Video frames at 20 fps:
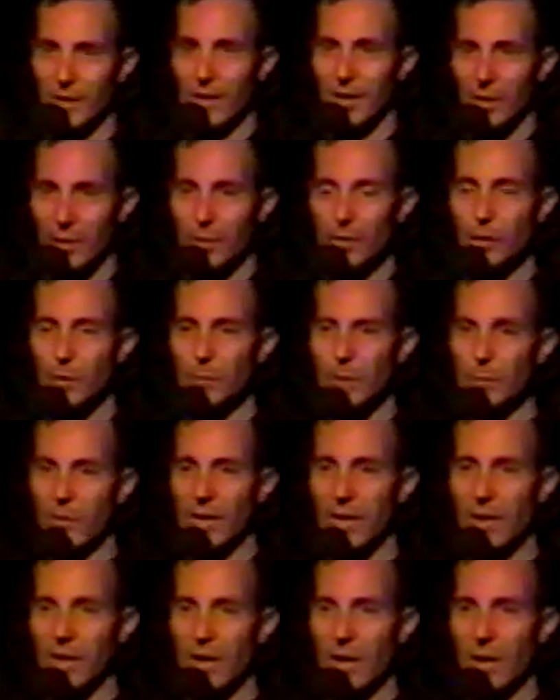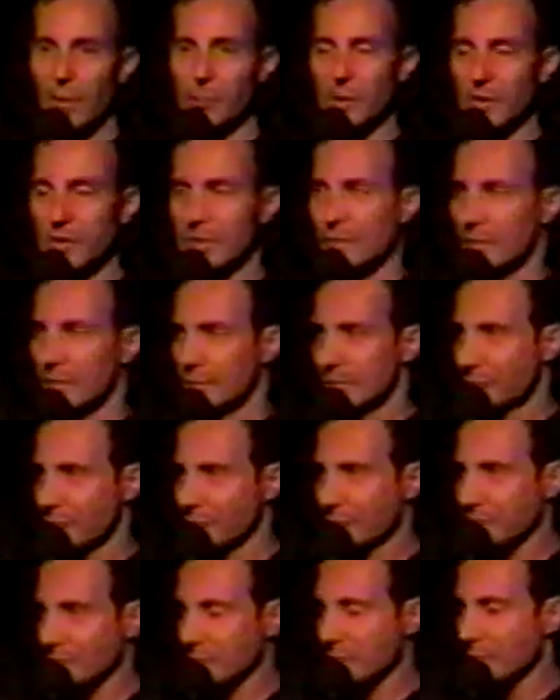You can be my accomplice.
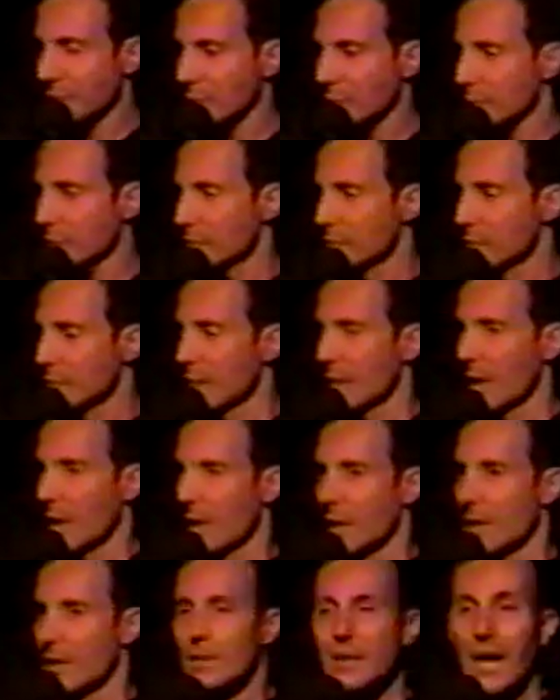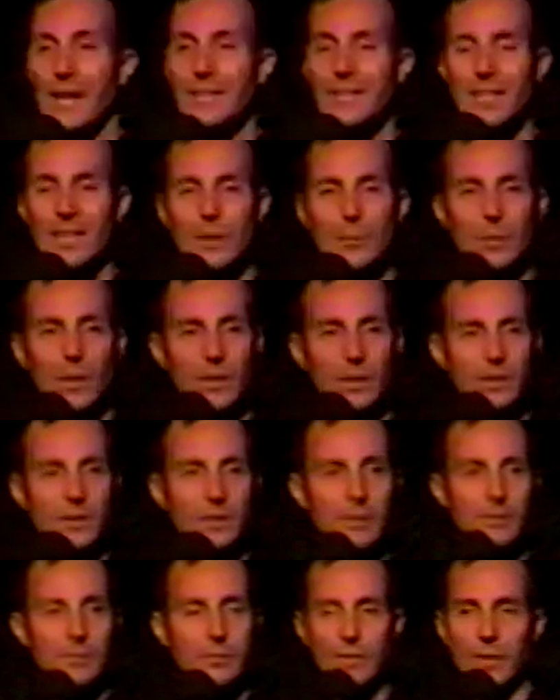19
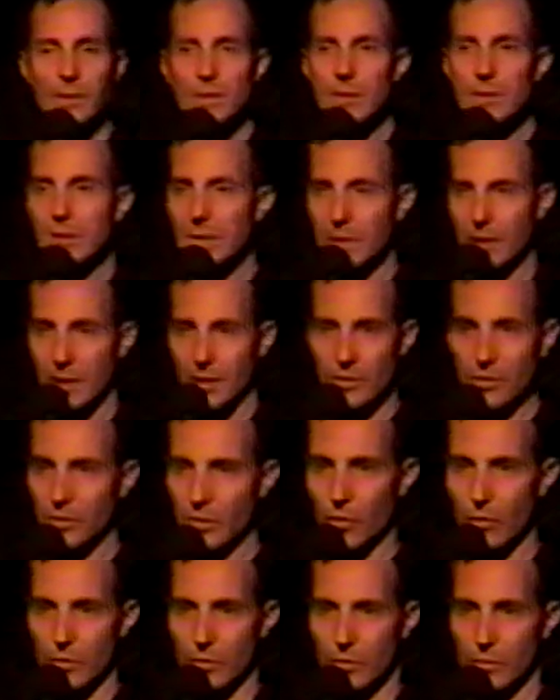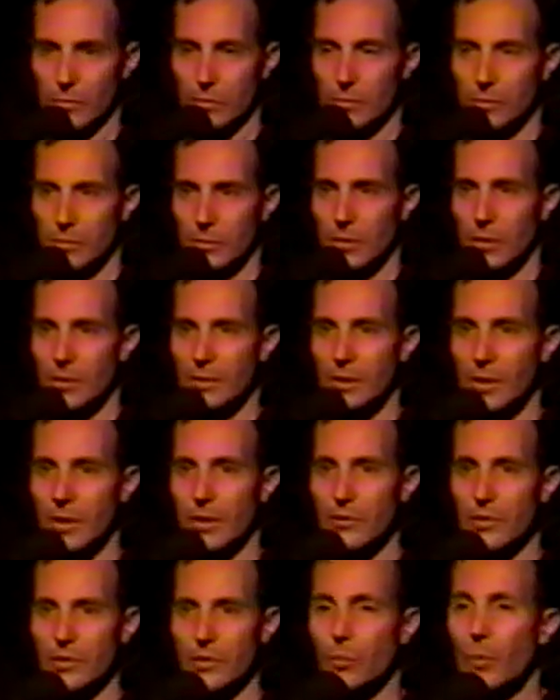million fucking design shows on
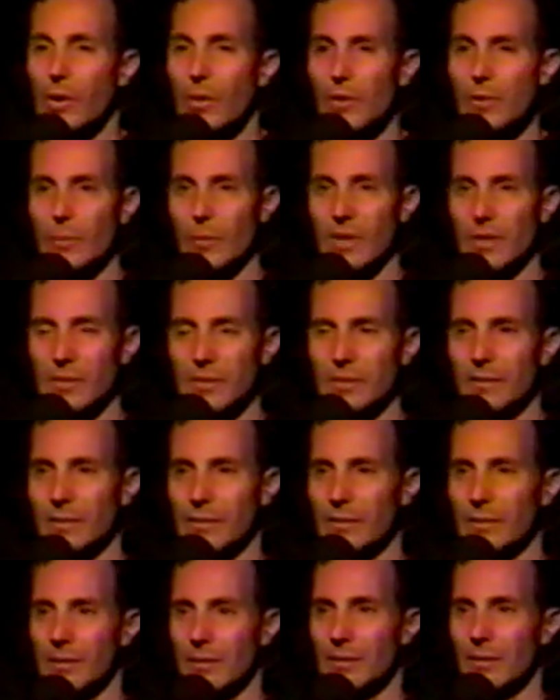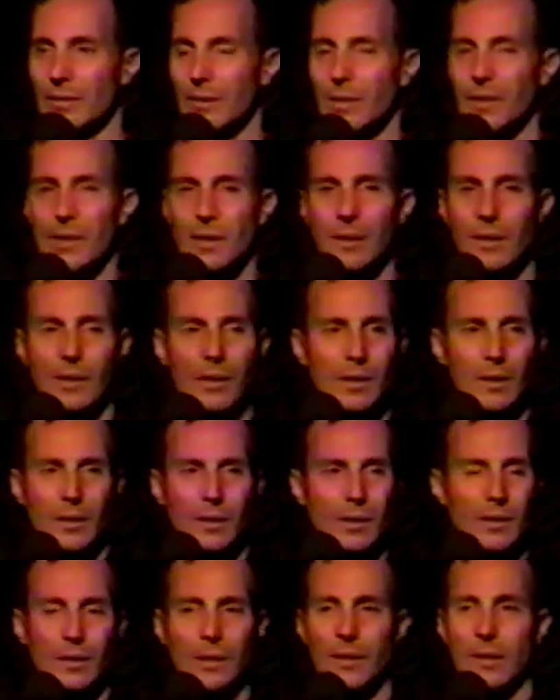television. Where is mine?
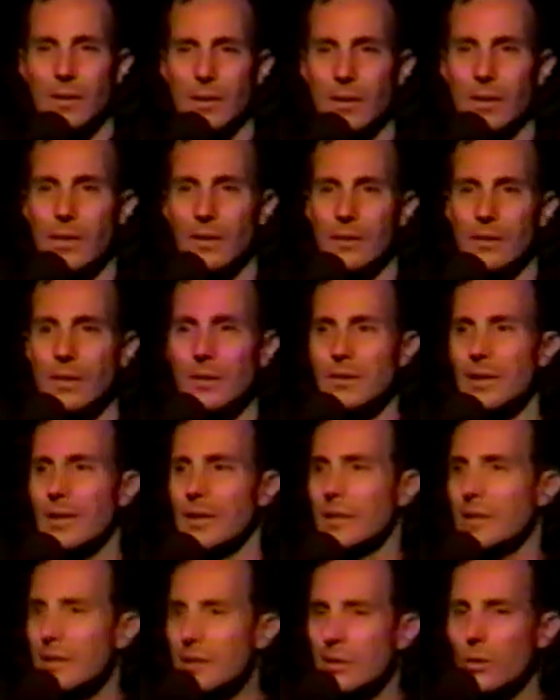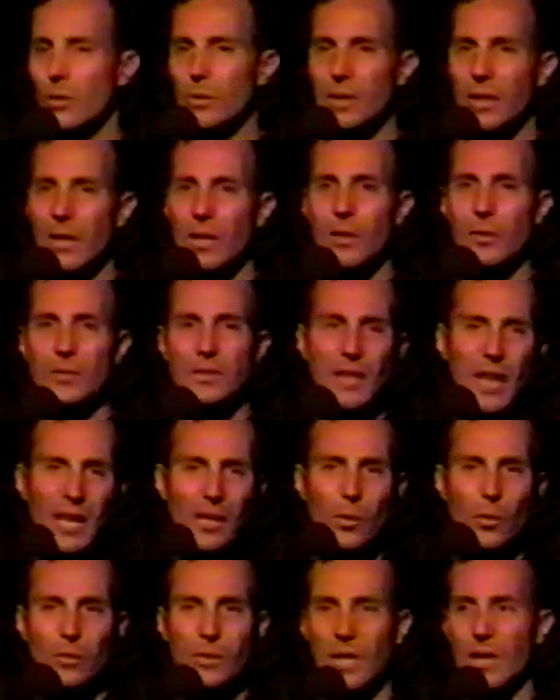It's like this old house,
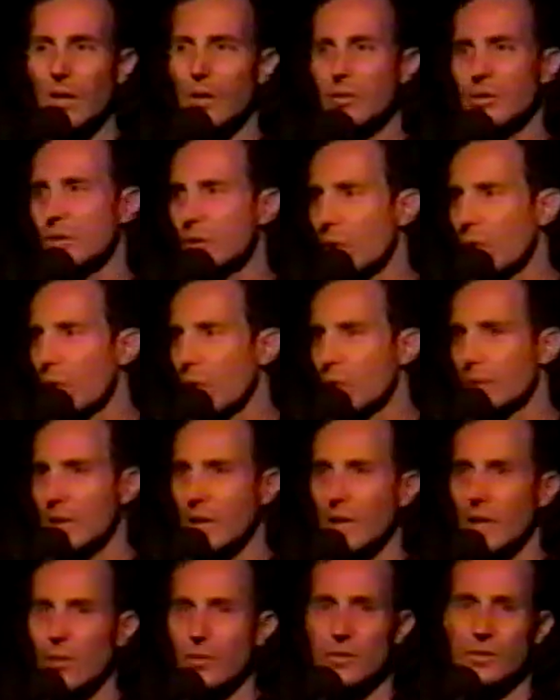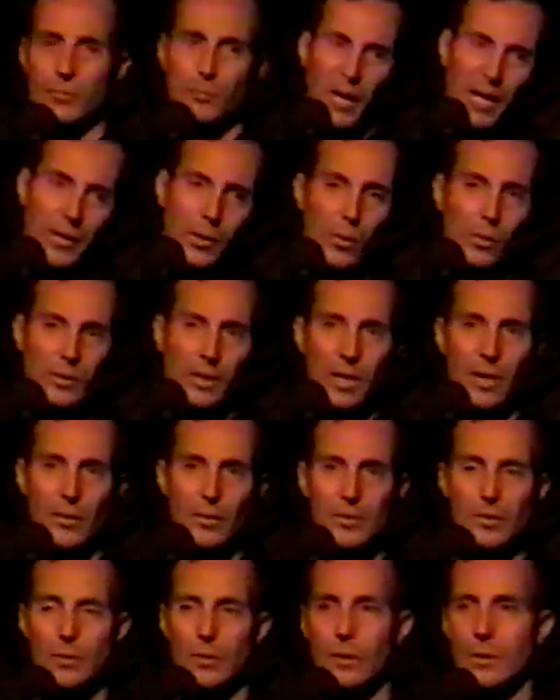that old house, your old house, my old
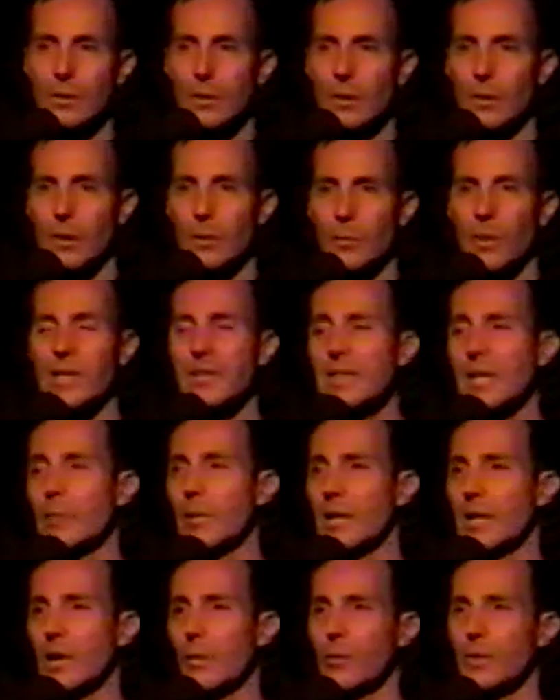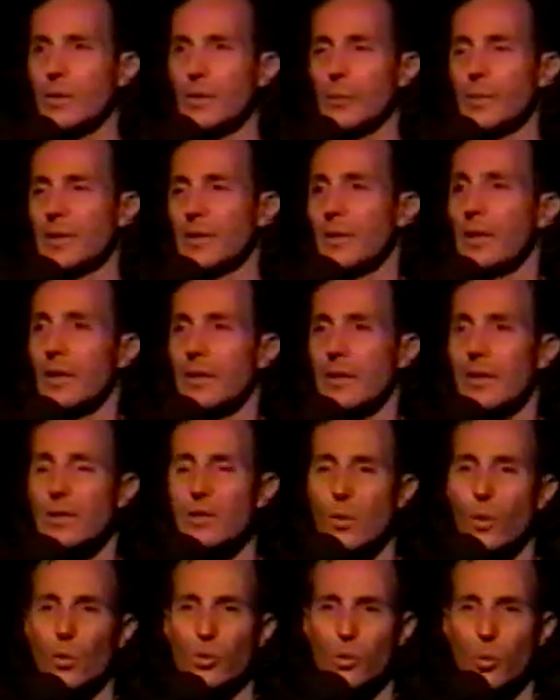house. By the time I get one, there'll be
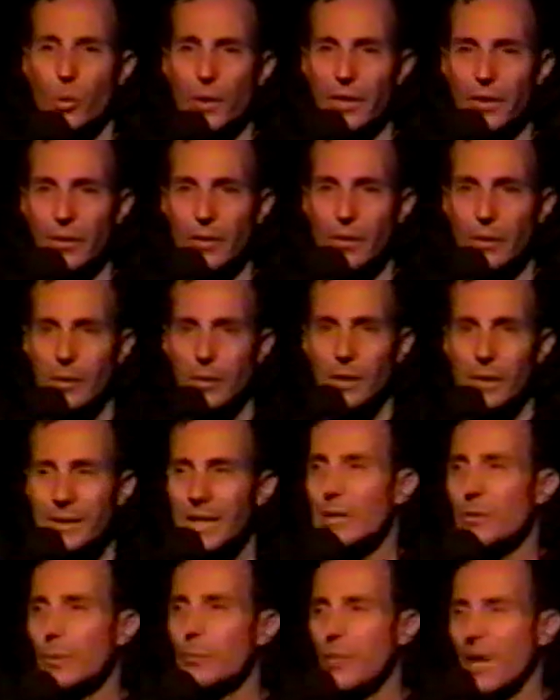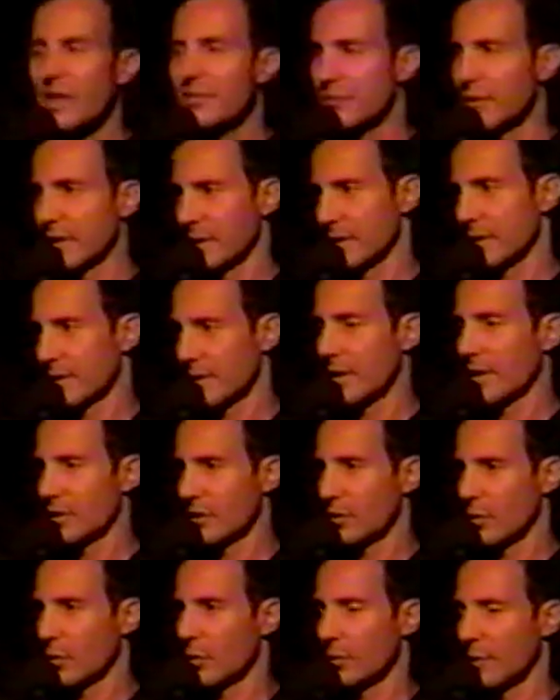this old queer. That's what my fucking
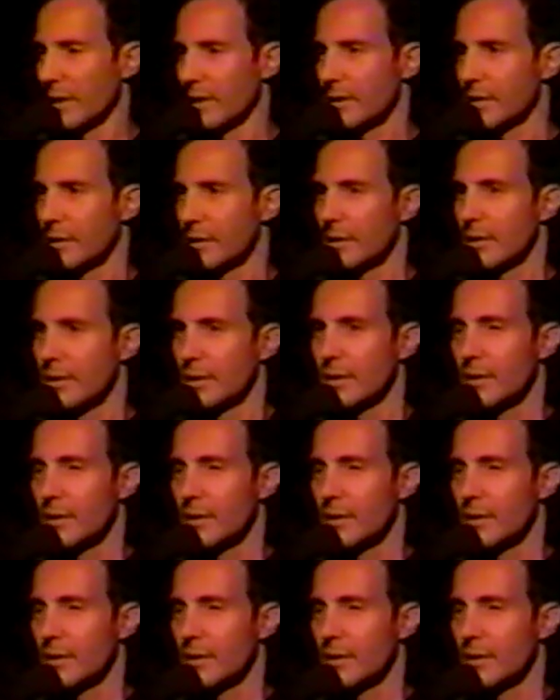design show will be.